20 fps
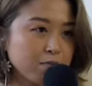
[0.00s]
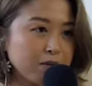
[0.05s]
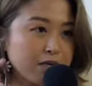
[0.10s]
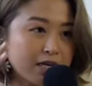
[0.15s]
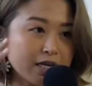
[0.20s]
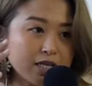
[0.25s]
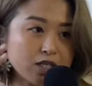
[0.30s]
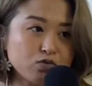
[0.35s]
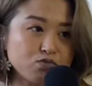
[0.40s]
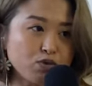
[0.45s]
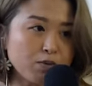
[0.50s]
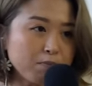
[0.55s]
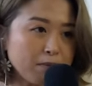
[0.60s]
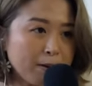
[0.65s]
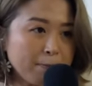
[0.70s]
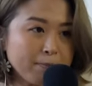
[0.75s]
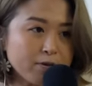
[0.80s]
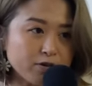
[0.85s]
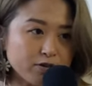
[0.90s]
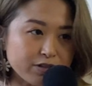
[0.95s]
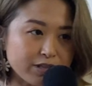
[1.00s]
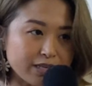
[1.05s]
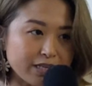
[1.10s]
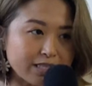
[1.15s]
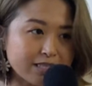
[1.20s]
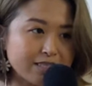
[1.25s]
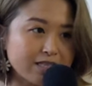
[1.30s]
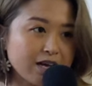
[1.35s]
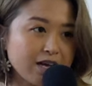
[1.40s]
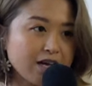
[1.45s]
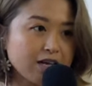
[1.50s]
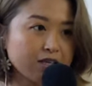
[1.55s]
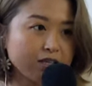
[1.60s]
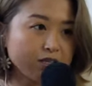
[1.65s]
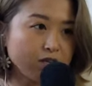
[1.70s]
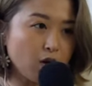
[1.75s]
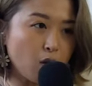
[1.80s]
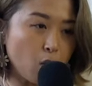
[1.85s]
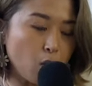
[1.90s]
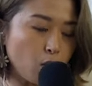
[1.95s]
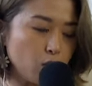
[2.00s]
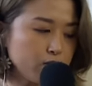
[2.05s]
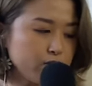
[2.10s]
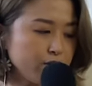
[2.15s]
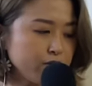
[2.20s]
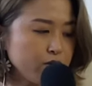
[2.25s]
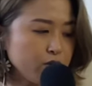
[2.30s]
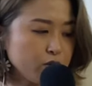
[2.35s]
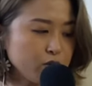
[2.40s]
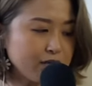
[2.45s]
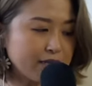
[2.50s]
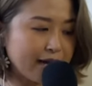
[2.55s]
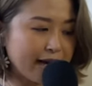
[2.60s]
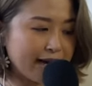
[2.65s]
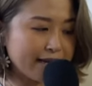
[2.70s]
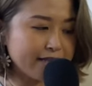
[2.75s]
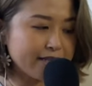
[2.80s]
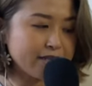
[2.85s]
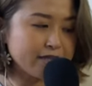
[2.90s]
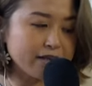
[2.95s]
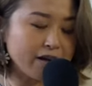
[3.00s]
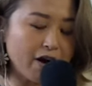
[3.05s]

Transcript: Because remember this the older you get,